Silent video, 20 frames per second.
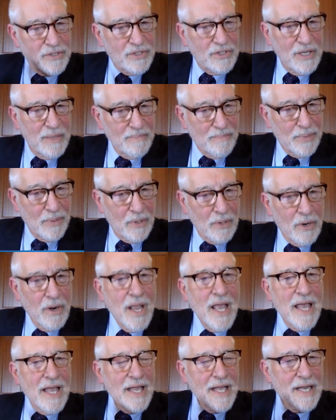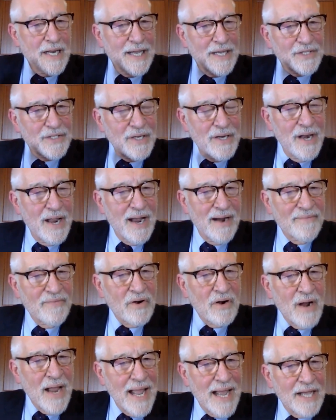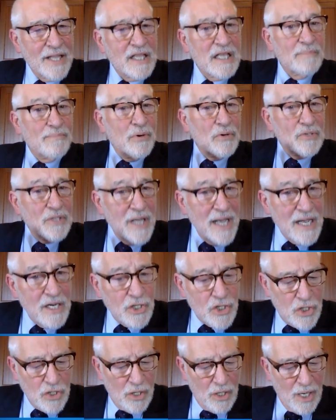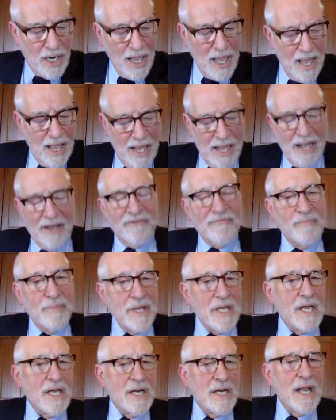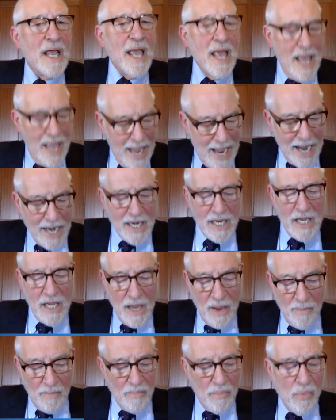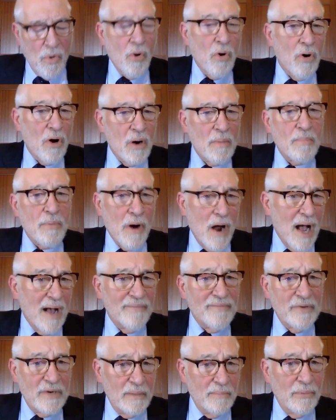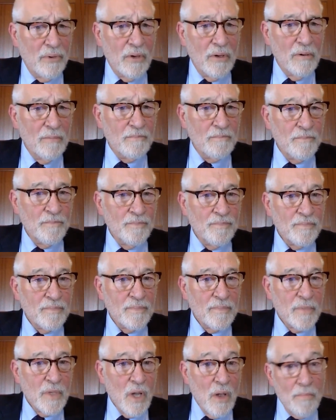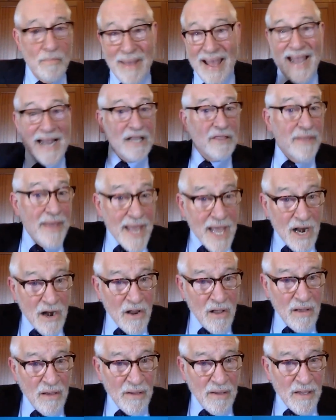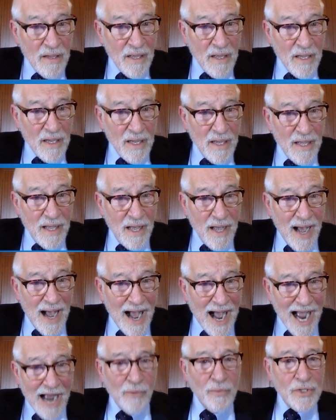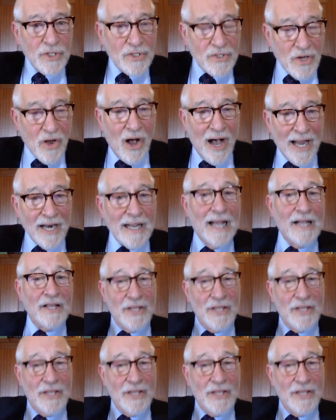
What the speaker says: simpler. It has never had the potential of being any more profitable. Back then, I was taught